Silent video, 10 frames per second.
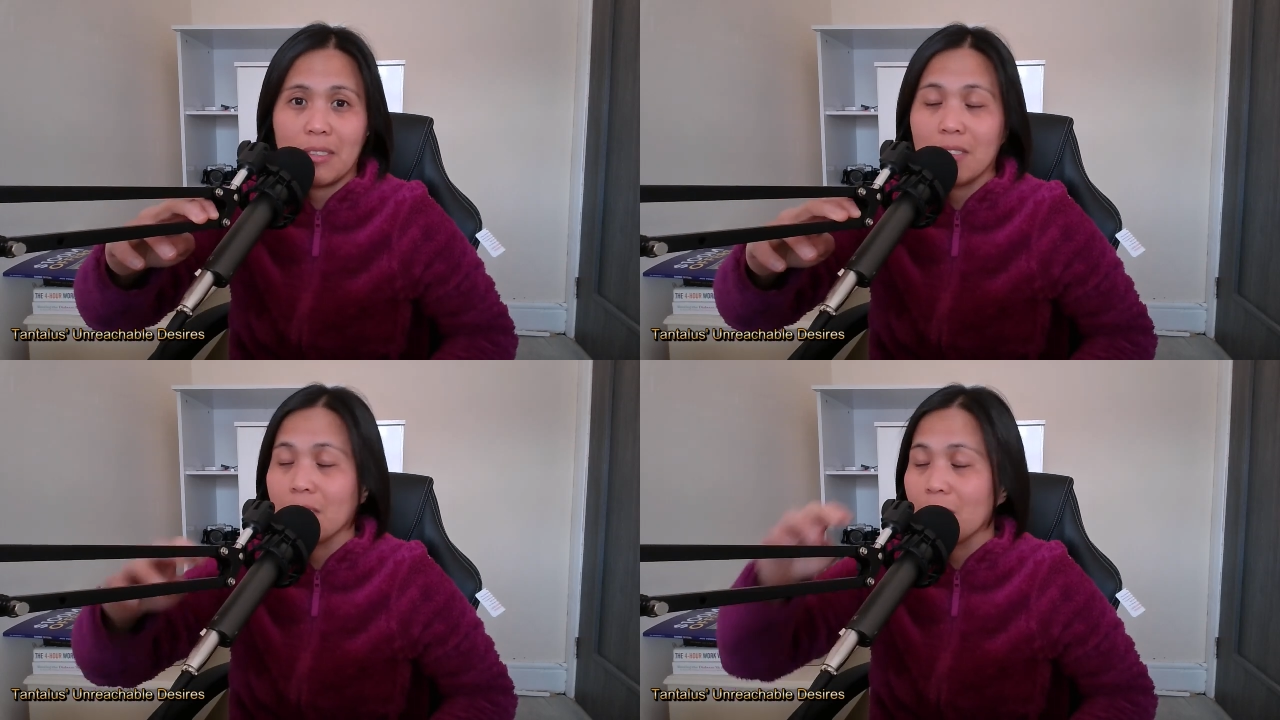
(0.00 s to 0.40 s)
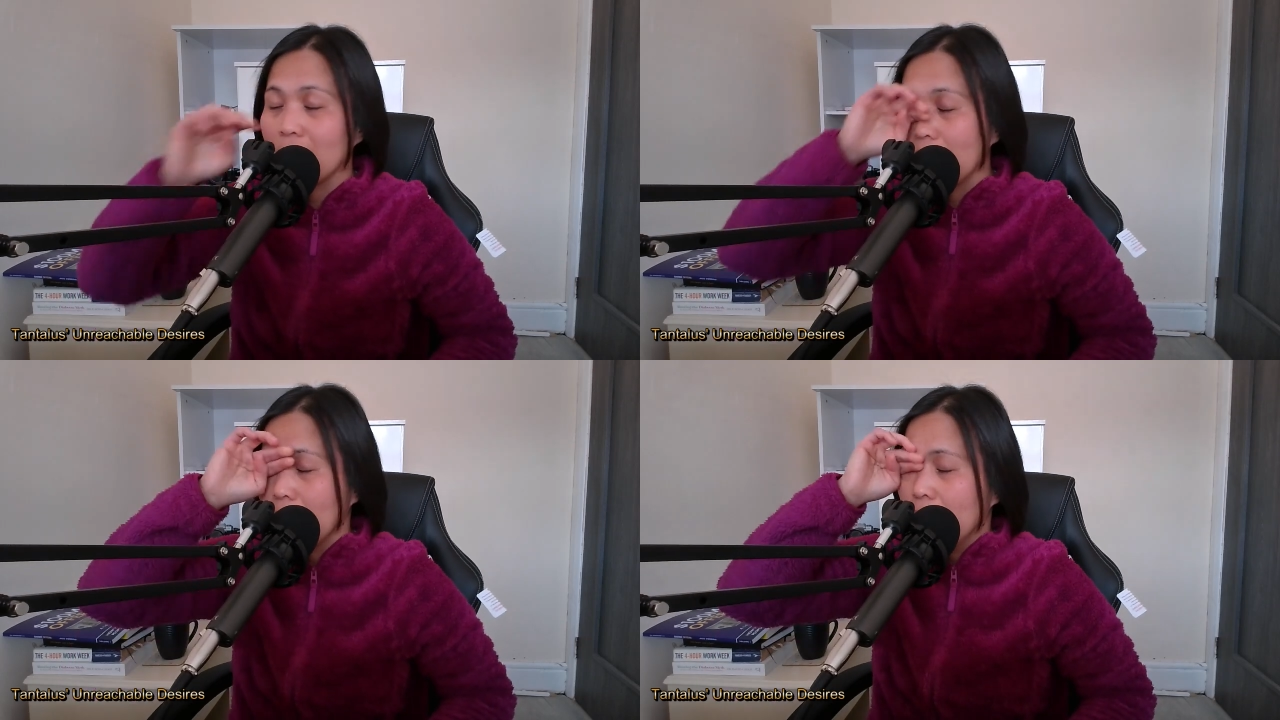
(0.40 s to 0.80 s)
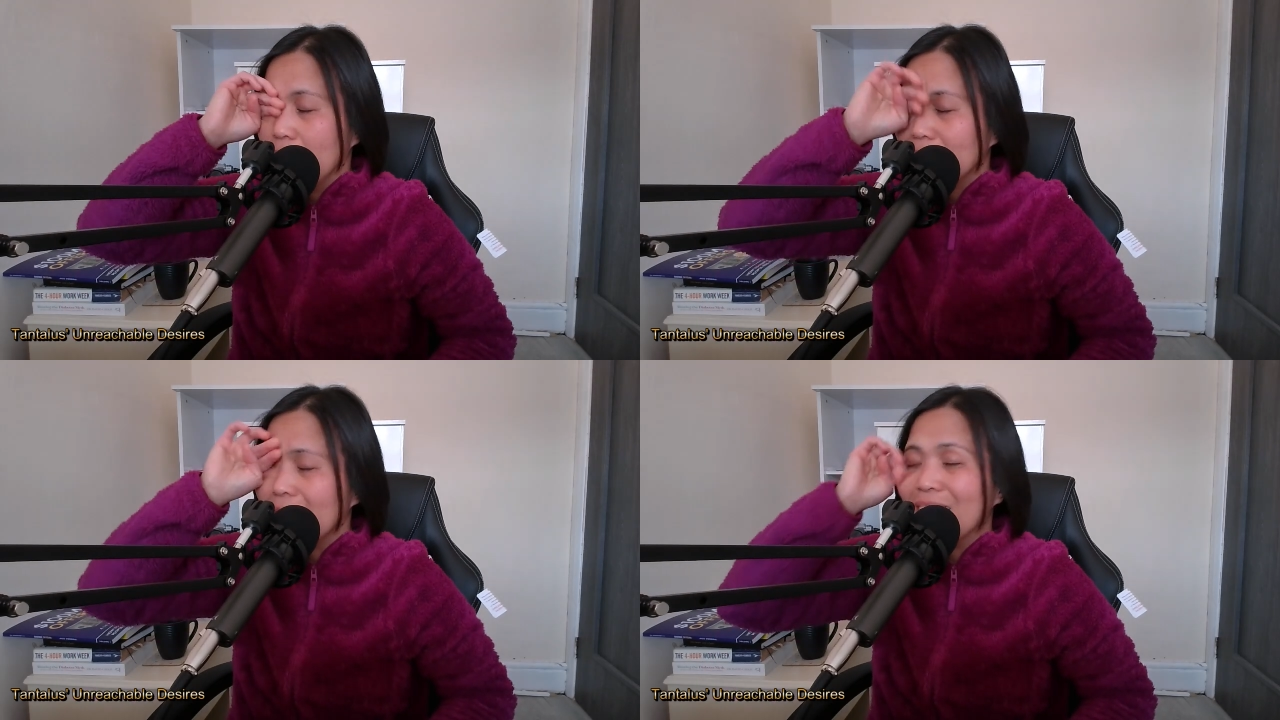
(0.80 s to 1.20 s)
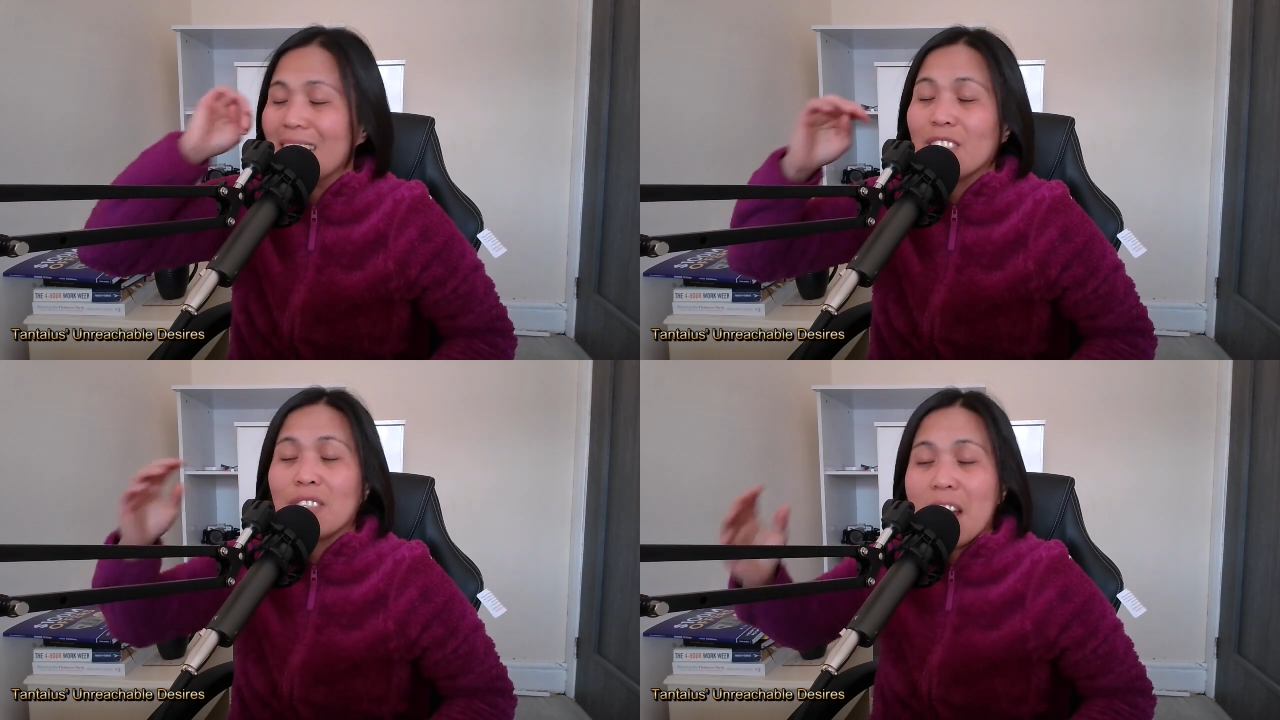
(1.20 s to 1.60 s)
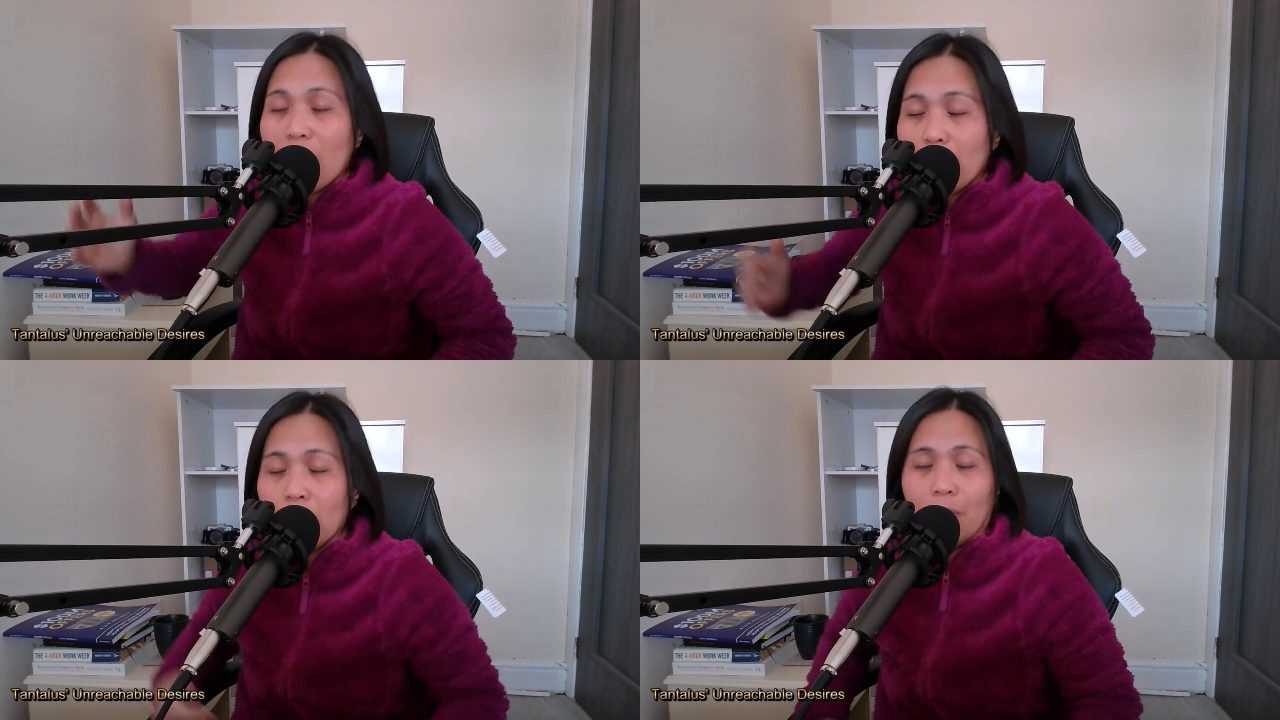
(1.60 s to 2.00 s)
That's a
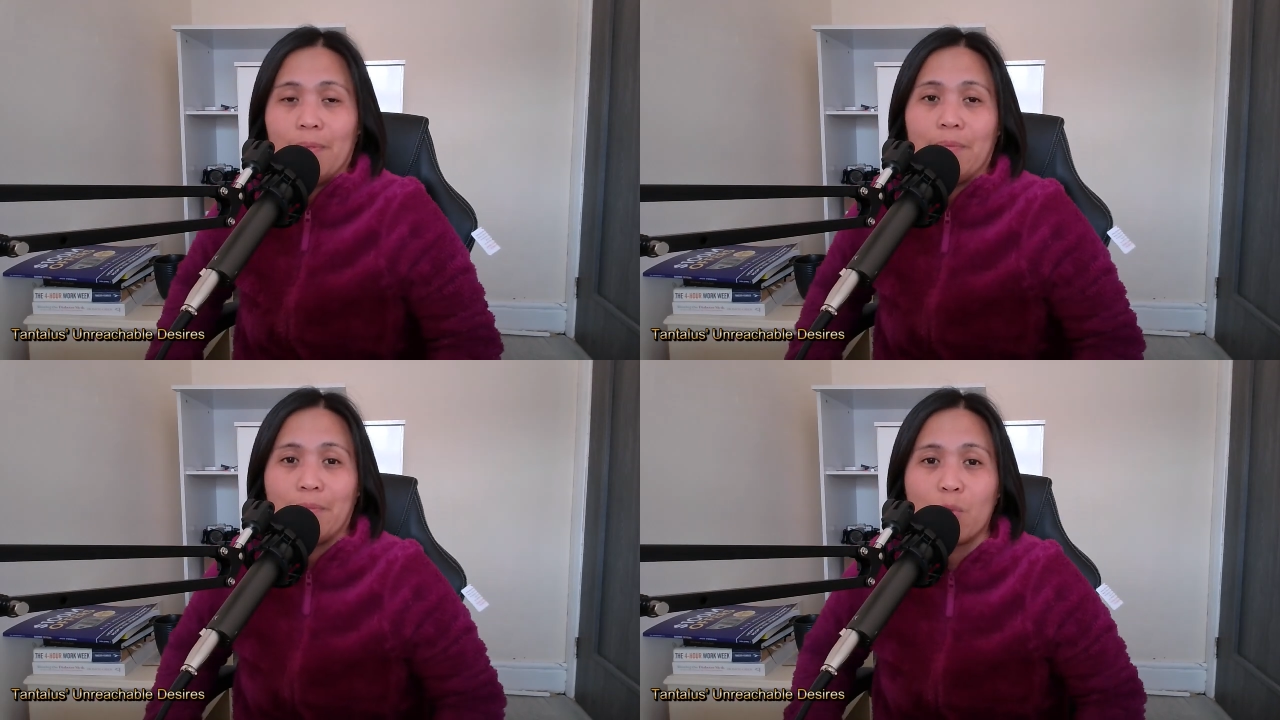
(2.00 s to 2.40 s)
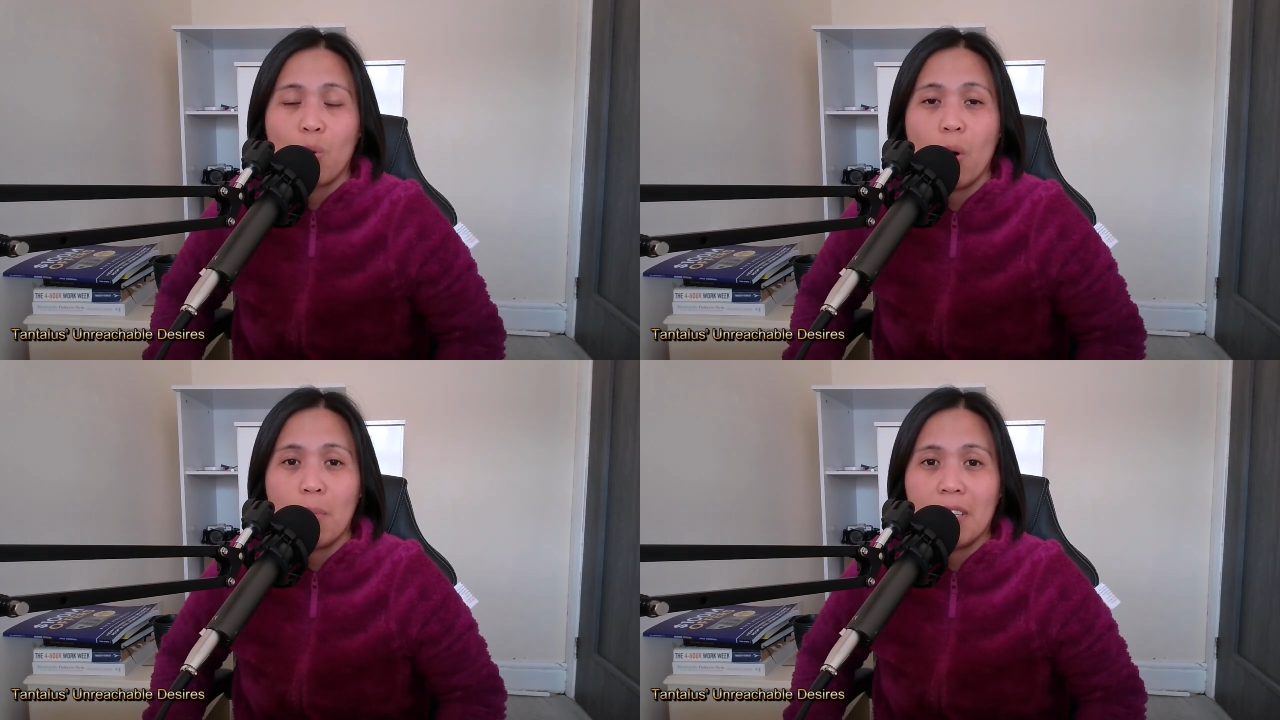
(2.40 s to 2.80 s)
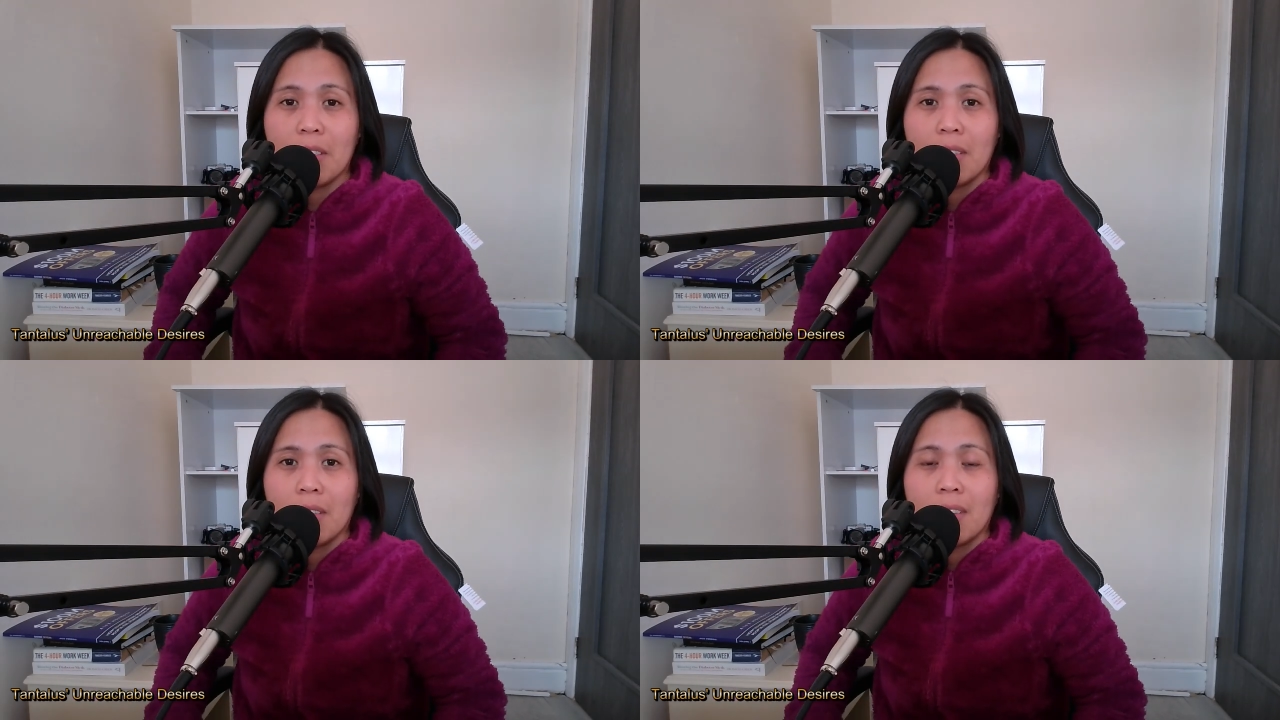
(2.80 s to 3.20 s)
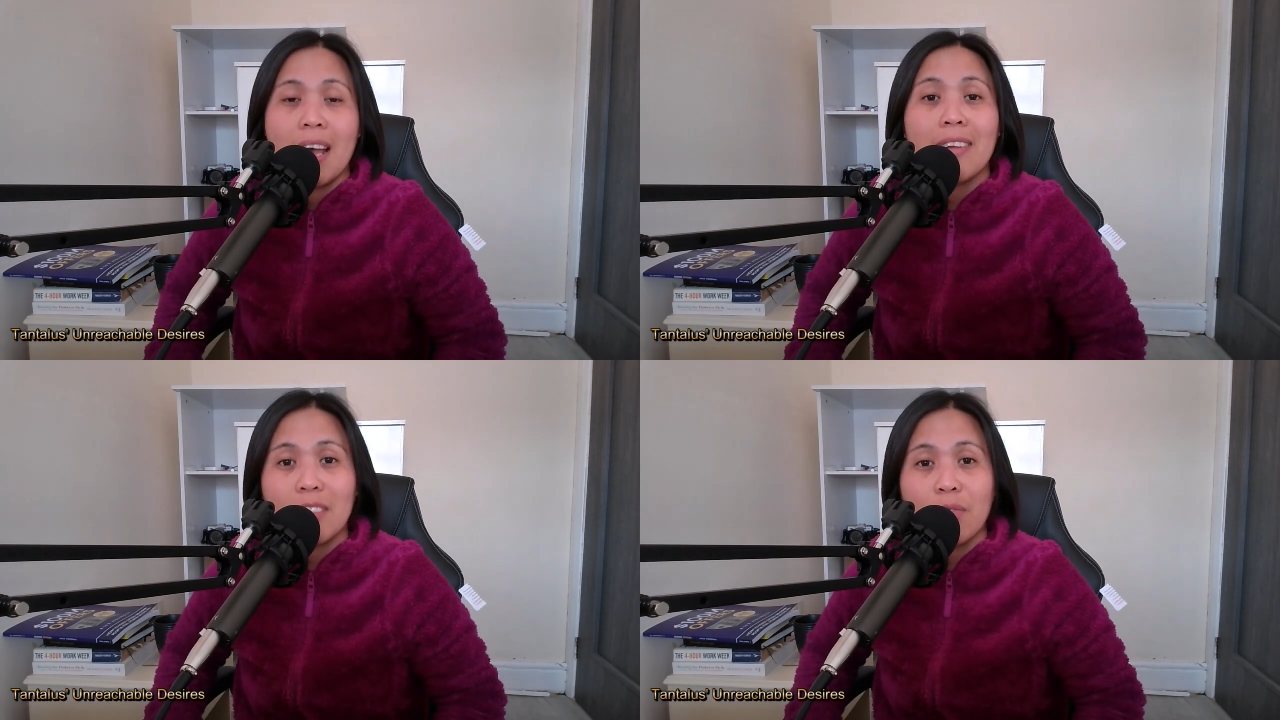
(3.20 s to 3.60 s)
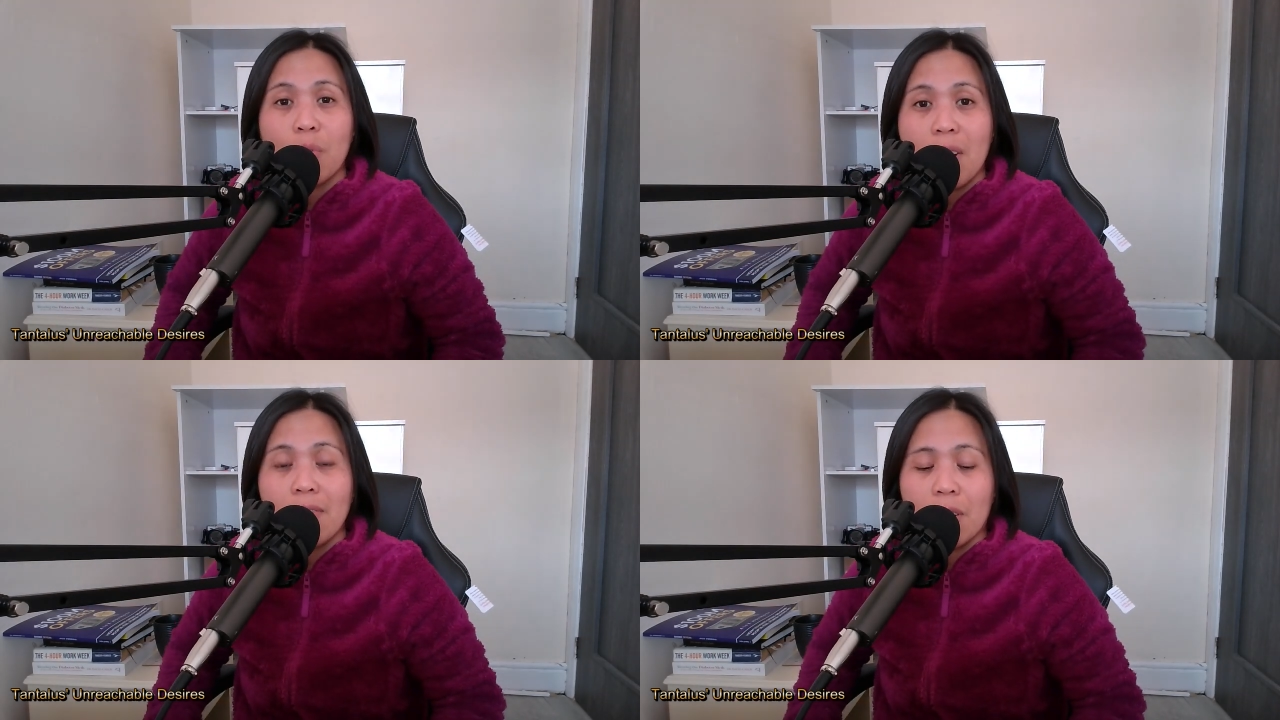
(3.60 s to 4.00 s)
terrible torment, and it's
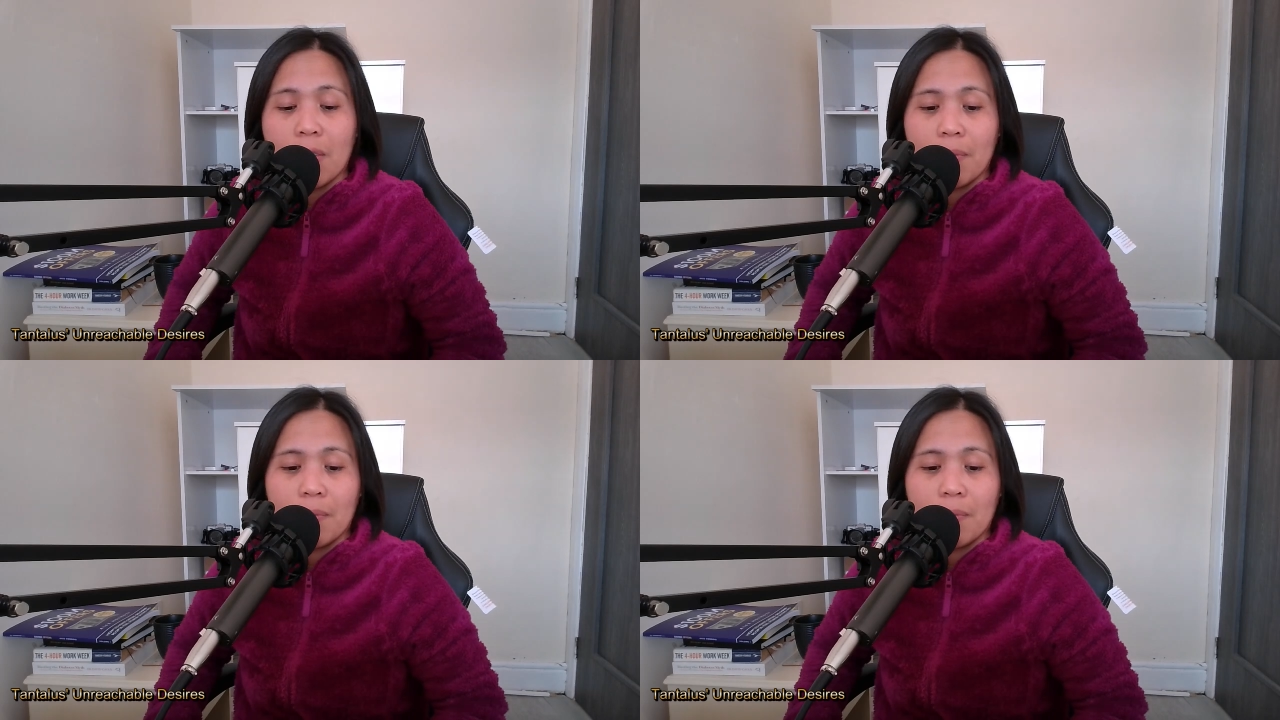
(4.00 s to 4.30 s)
forever.